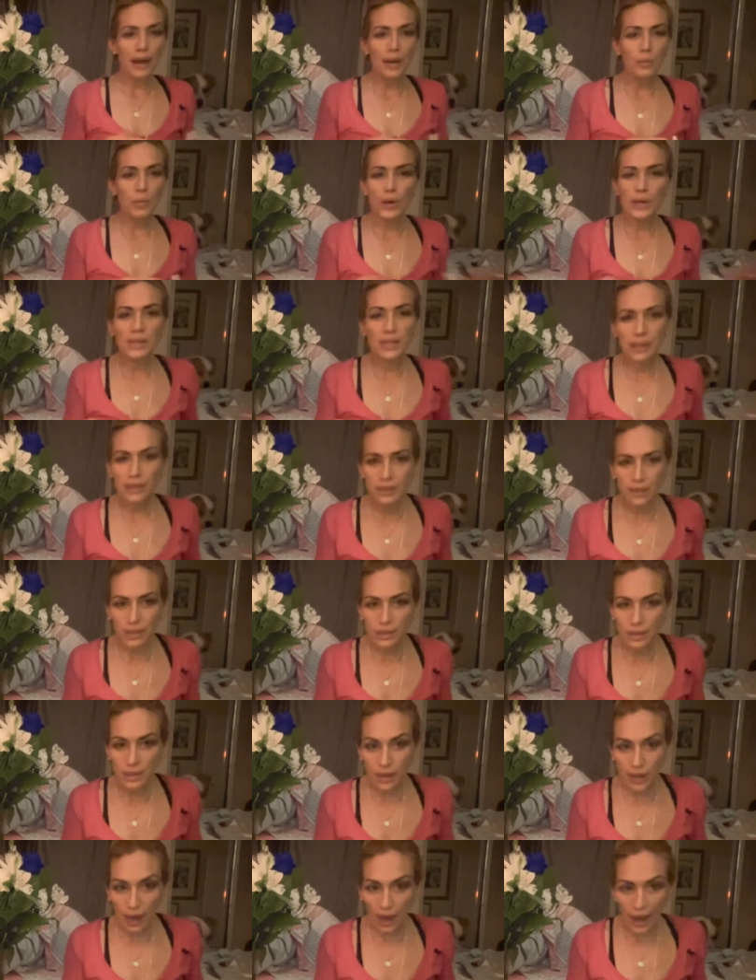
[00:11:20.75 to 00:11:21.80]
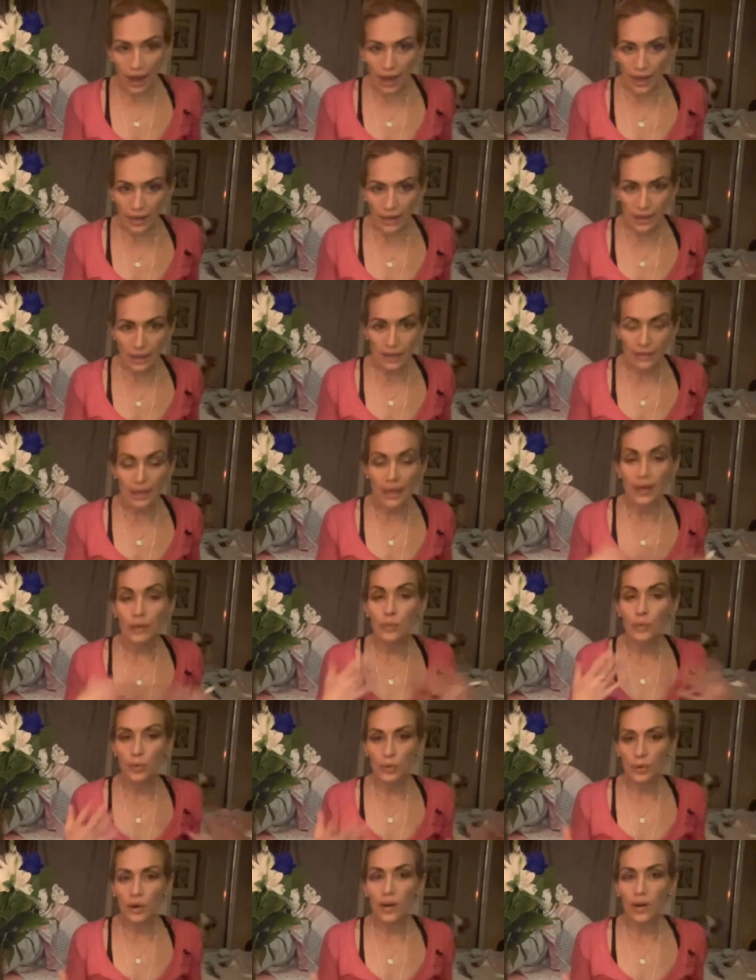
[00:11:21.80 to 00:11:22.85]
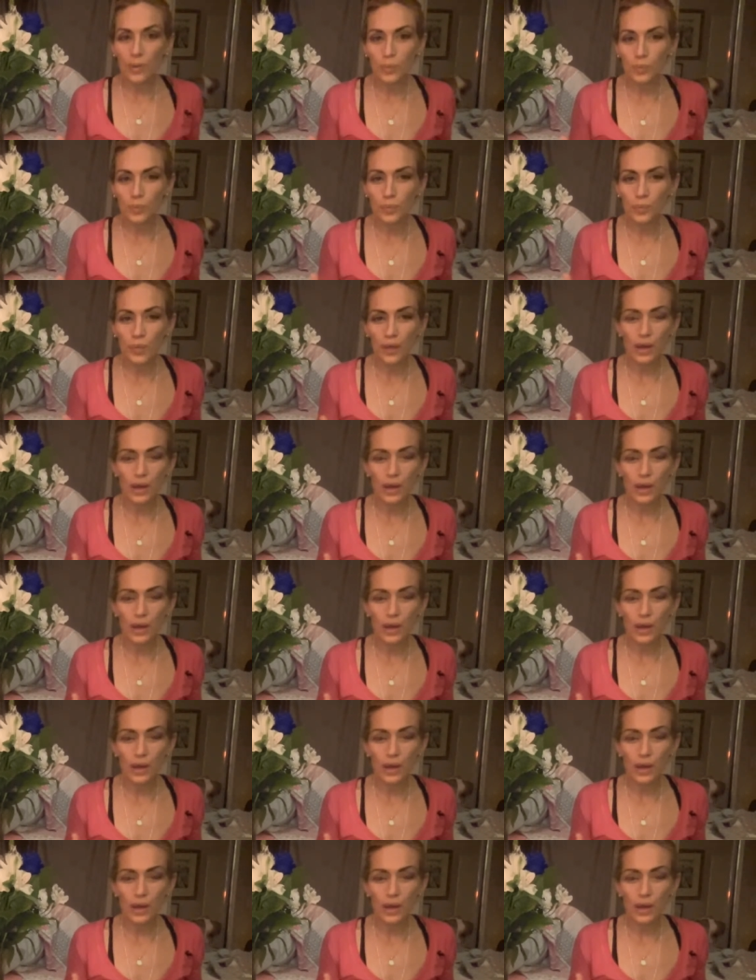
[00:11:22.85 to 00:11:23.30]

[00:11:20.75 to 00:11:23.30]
It wasn't guided, like we were all,